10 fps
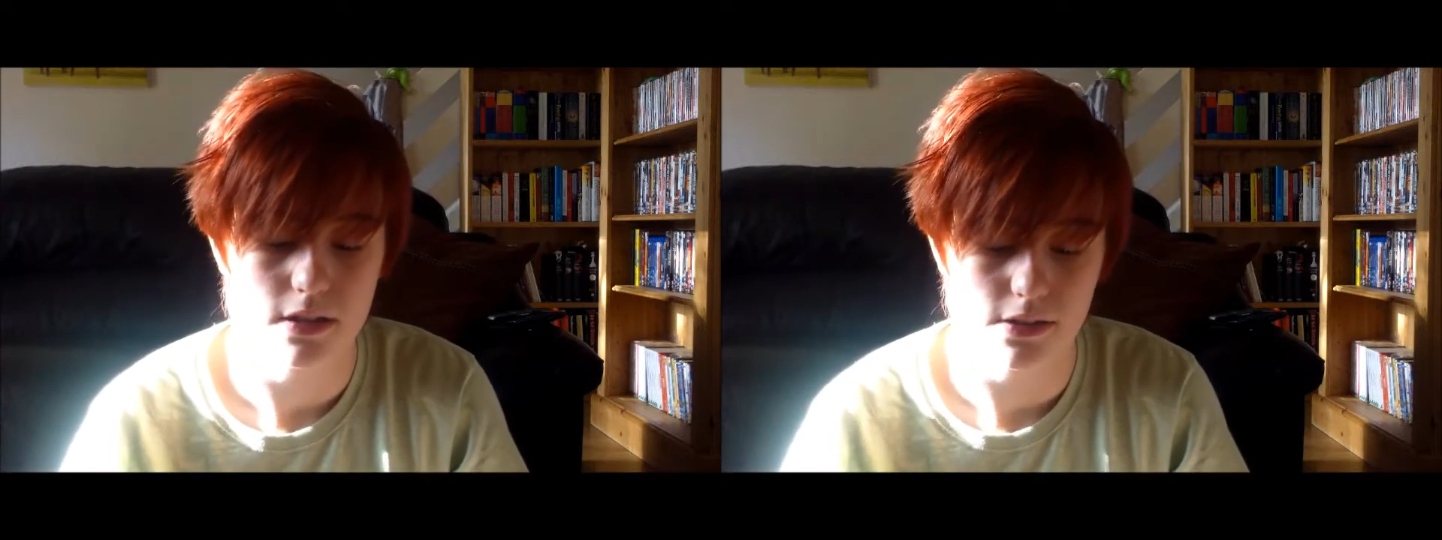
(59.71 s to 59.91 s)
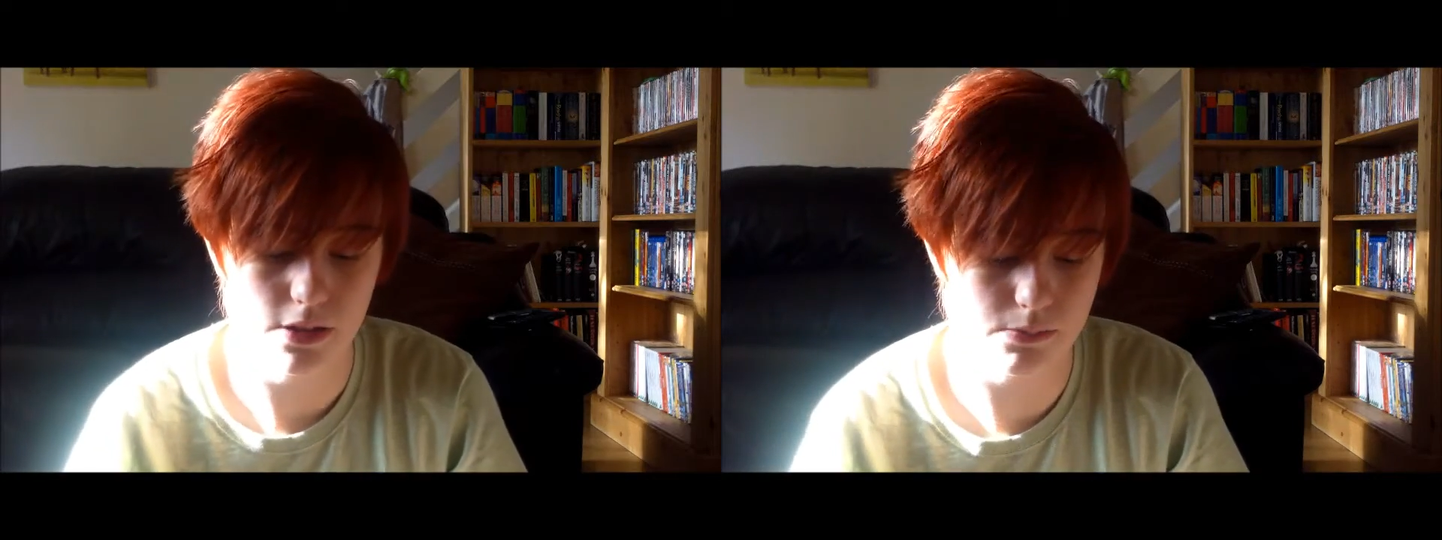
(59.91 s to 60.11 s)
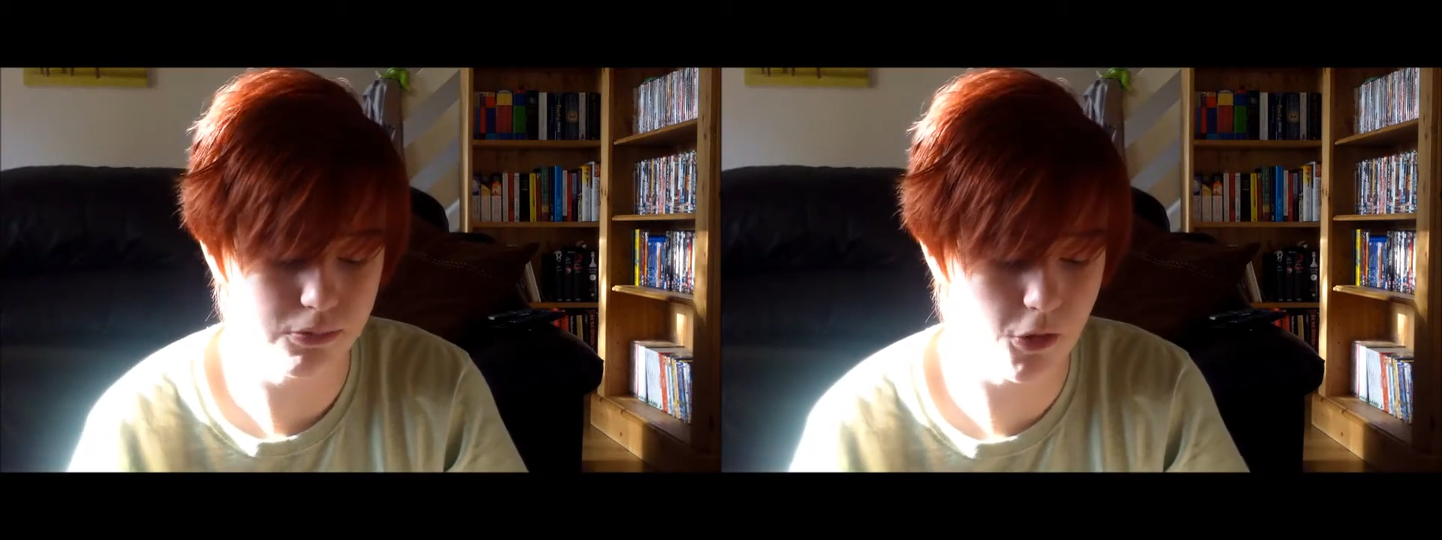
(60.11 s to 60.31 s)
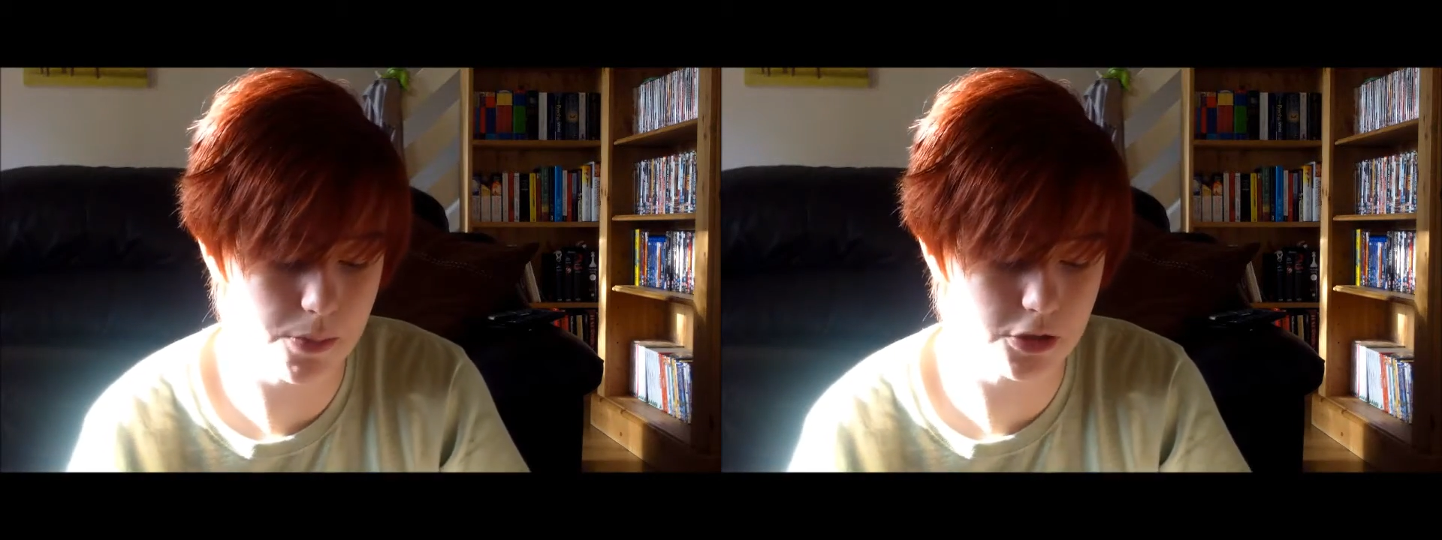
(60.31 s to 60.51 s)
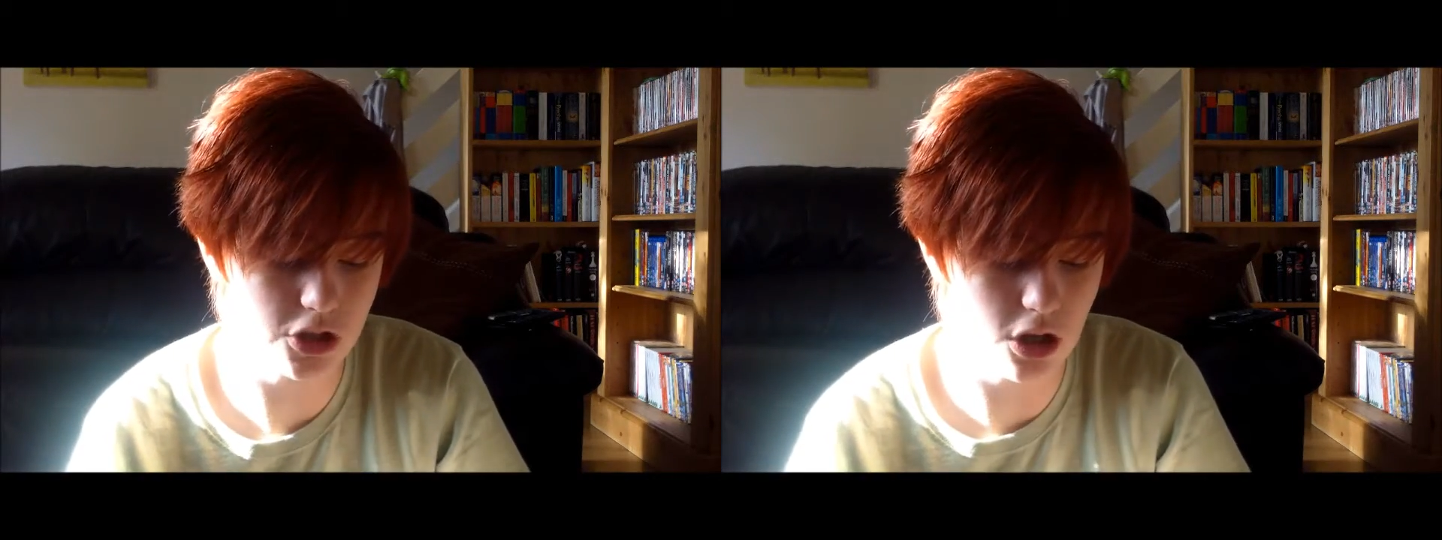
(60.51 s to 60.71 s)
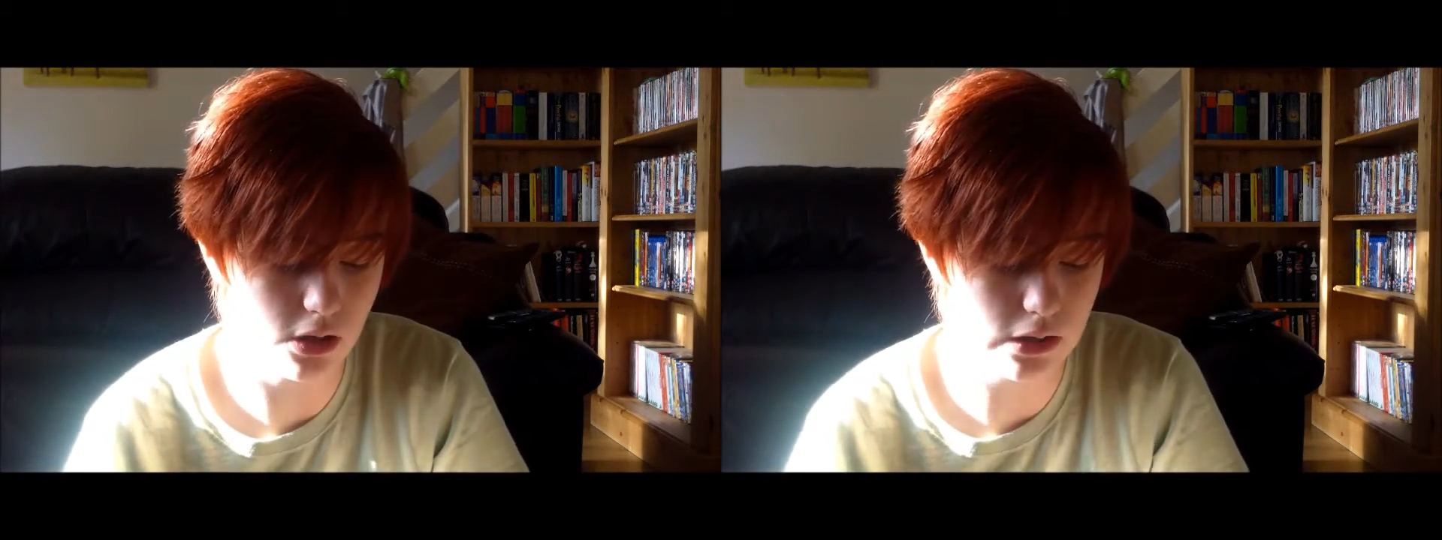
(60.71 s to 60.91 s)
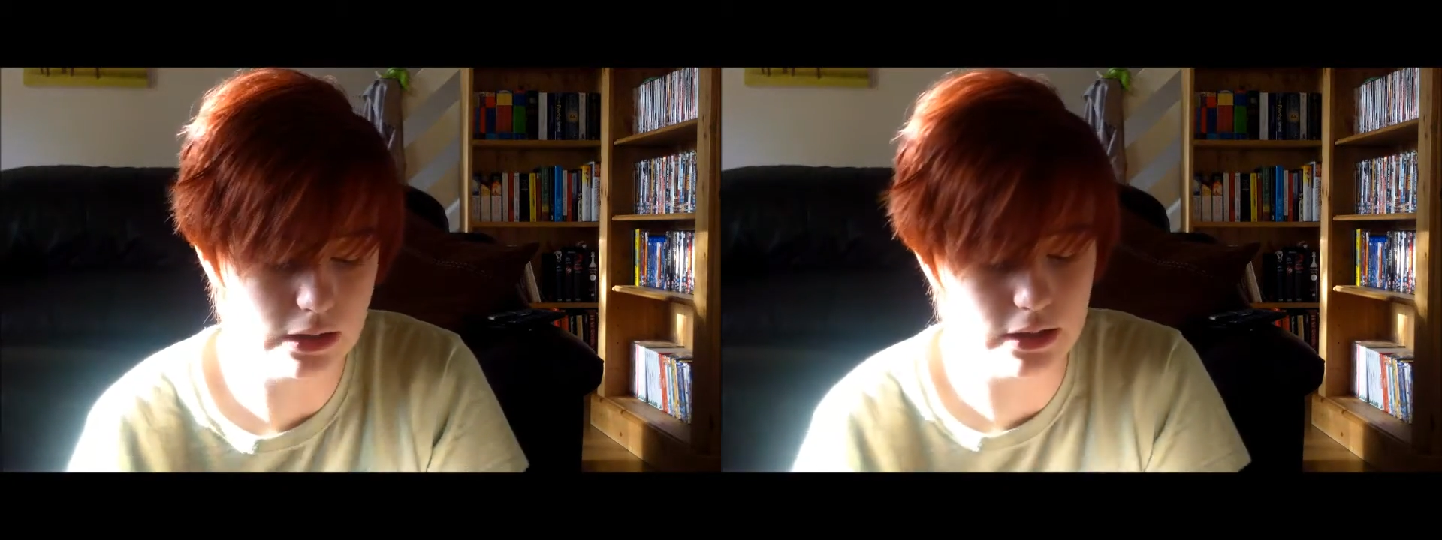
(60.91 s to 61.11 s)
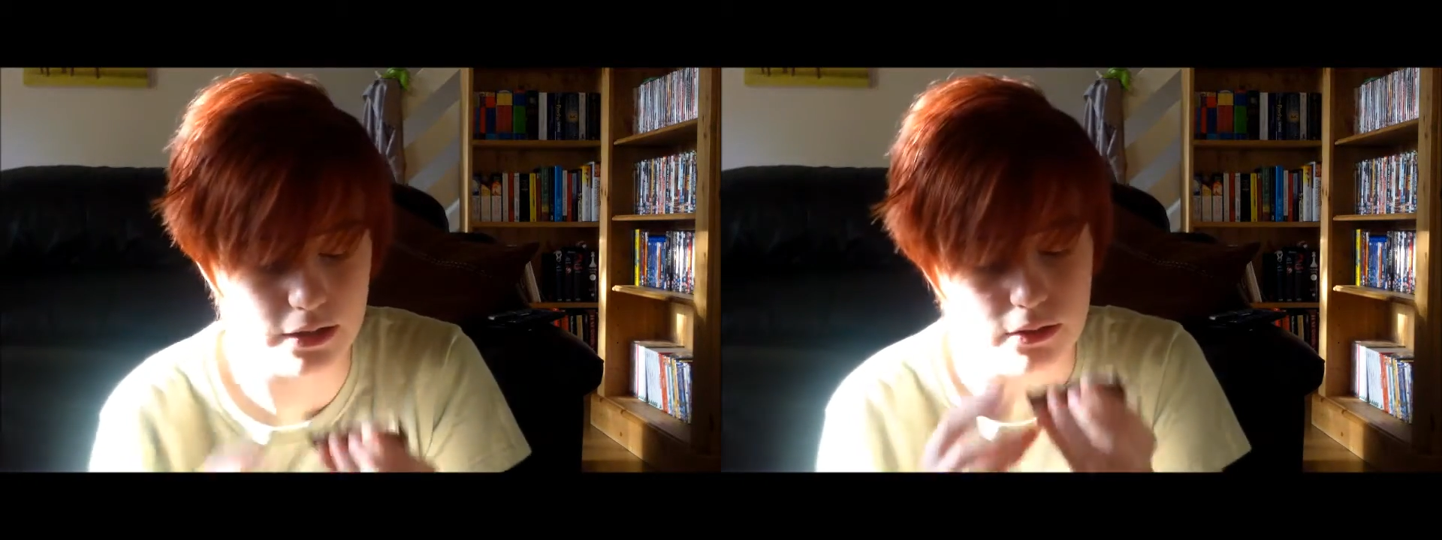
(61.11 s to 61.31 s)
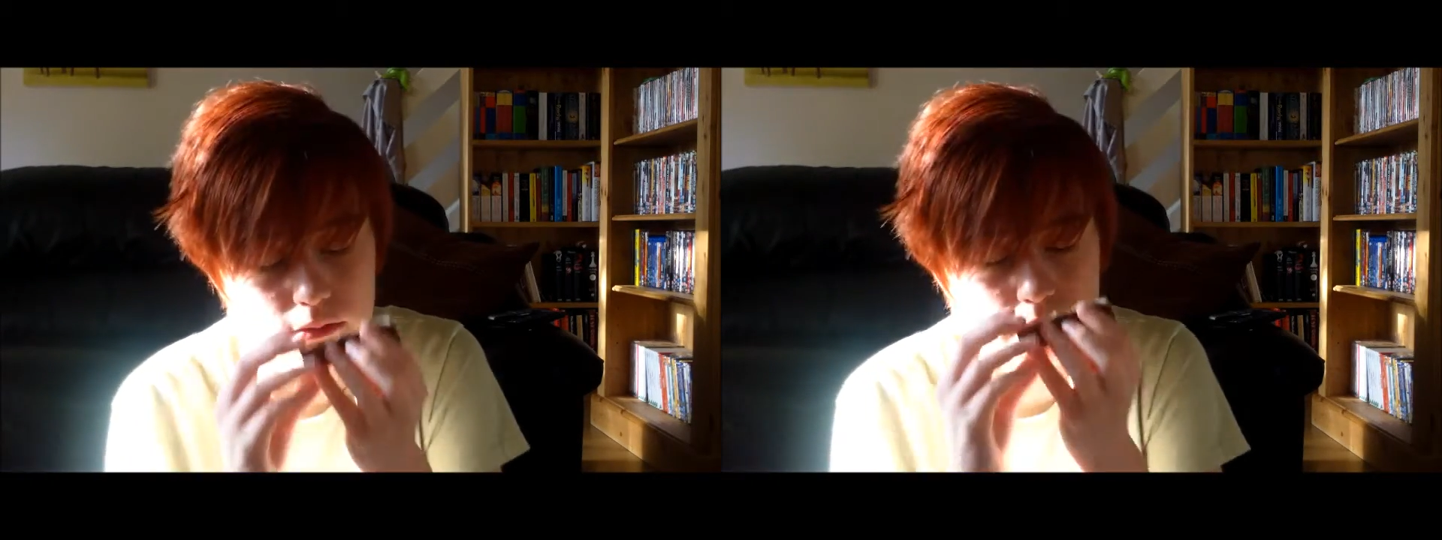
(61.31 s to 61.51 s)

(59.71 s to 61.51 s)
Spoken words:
It's like proper chocolate and...